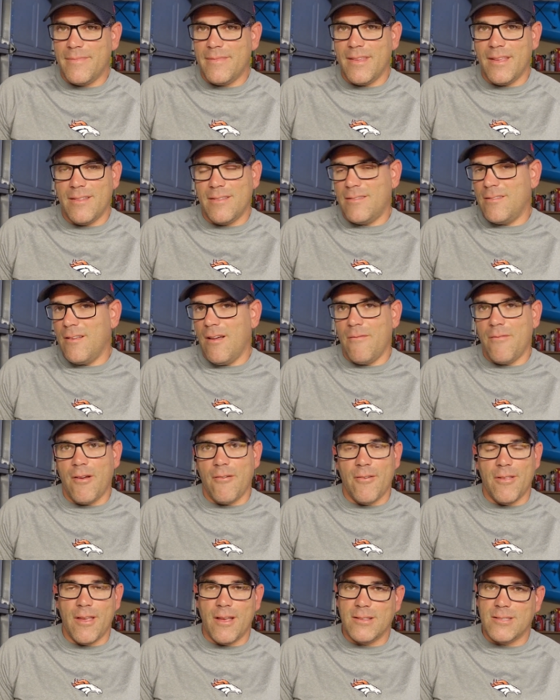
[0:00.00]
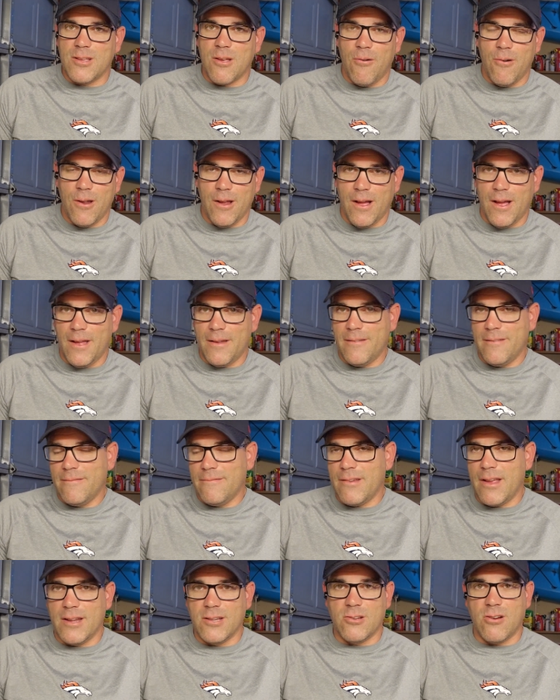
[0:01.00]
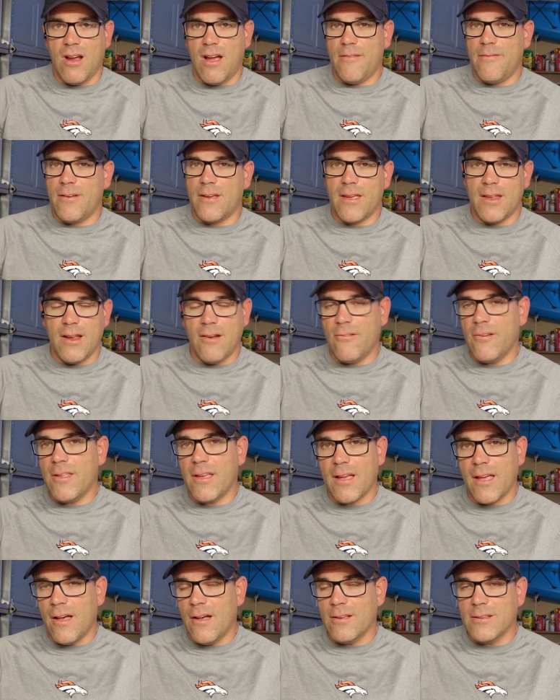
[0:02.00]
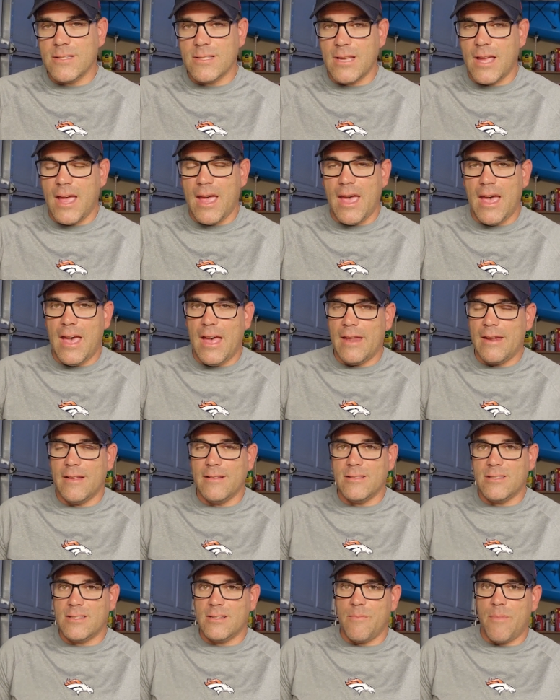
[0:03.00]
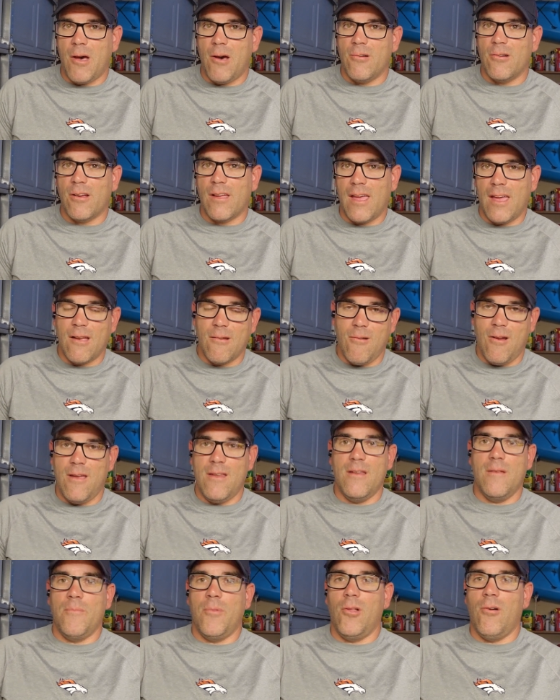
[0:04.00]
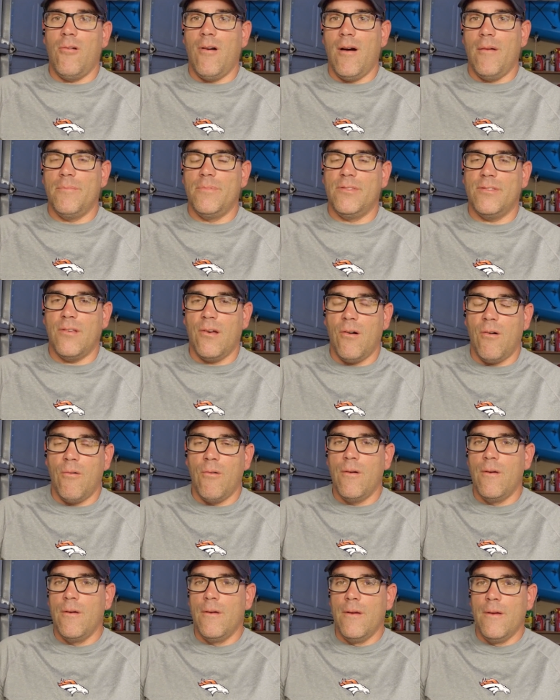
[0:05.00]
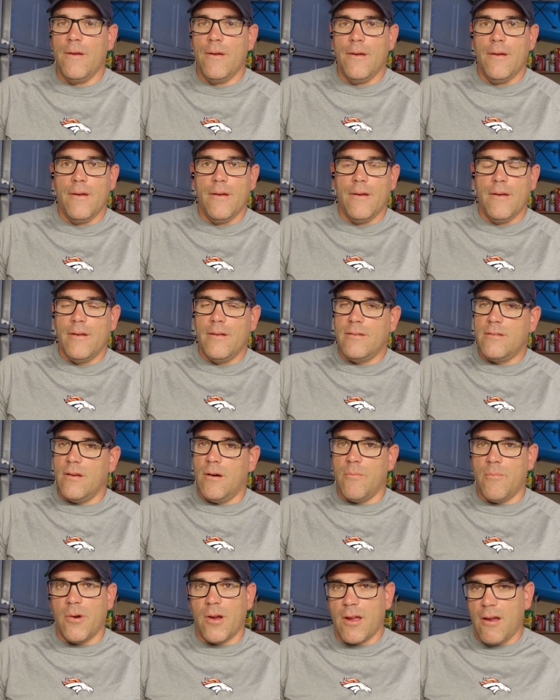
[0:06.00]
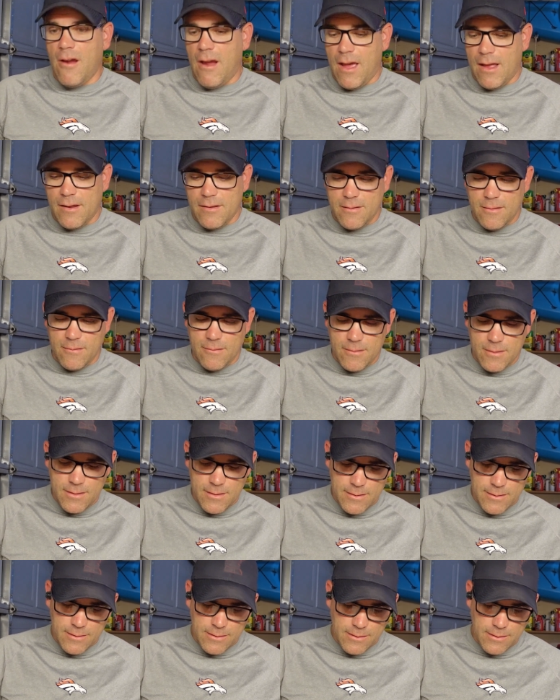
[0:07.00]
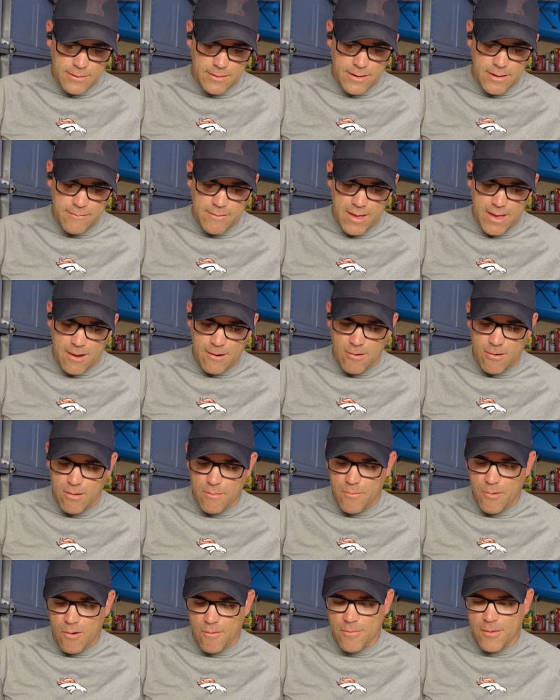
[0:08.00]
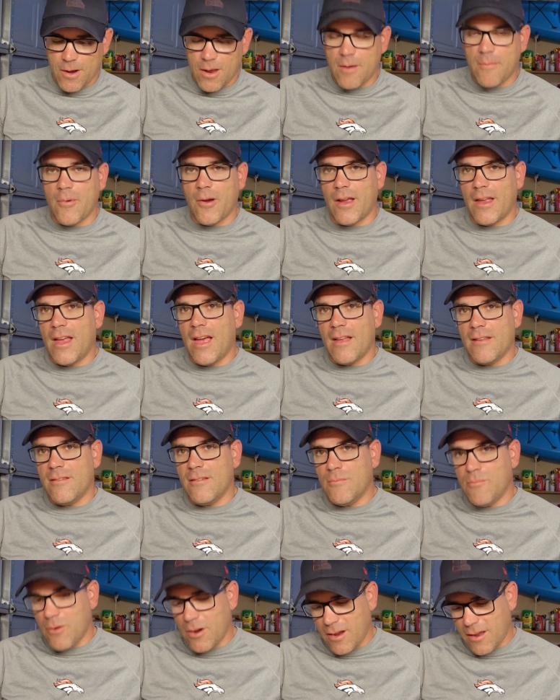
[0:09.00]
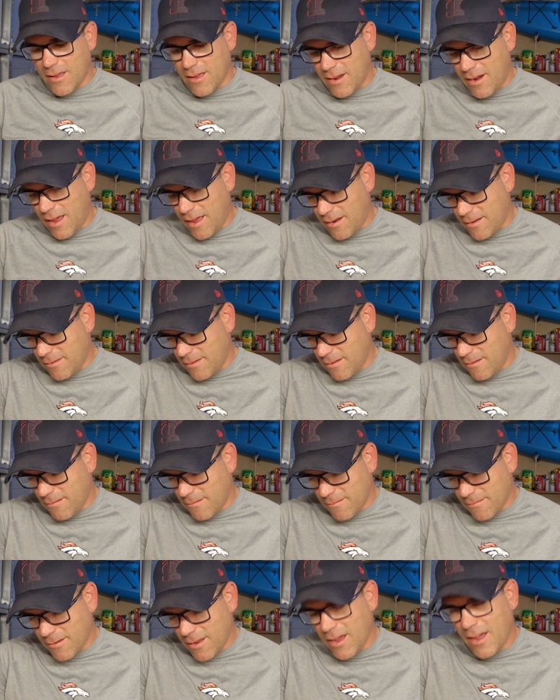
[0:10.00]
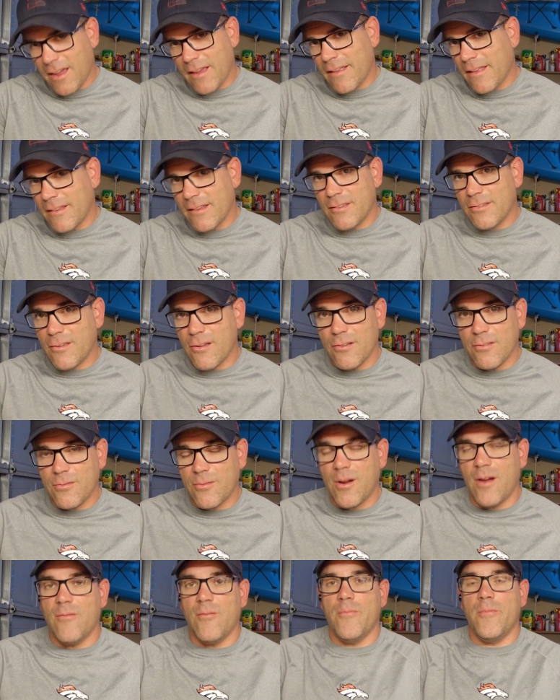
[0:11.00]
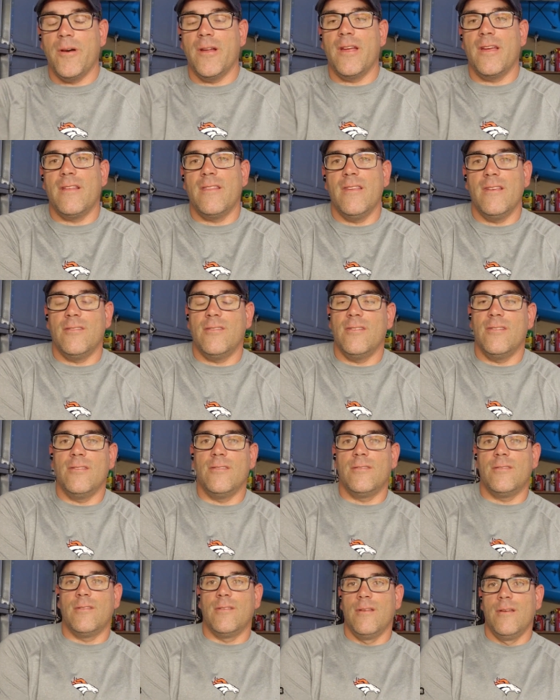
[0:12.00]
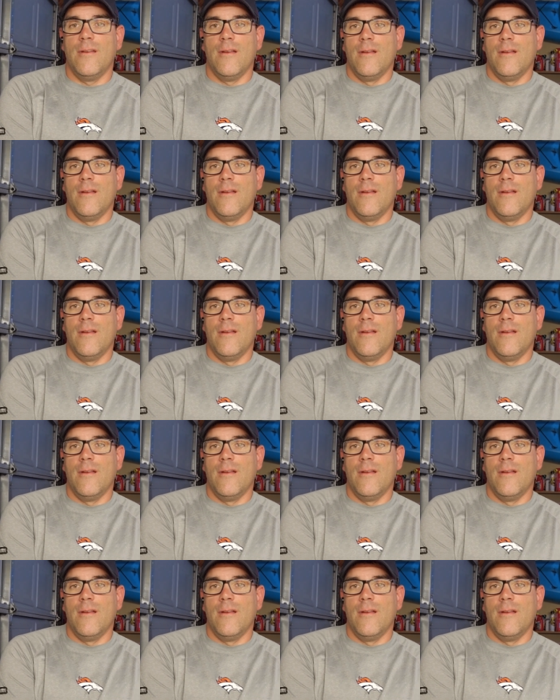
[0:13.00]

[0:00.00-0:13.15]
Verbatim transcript: it, of everything that's going on and traffic and everything else, and it's a powder keg ready to blow up. So don't bring your attitude. Leave that home. Or if you're going to bring an attitude, bring a good attitude. Okay? And this goes for everybody. This is